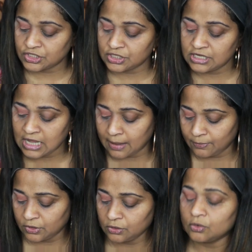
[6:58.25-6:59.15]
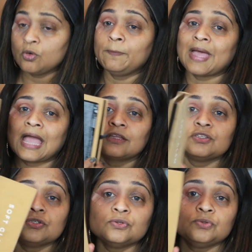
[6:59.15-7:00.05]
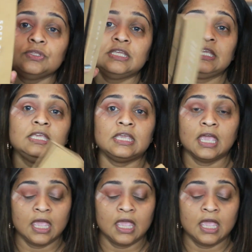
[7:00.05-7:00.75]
Actually, I'm going to go back to the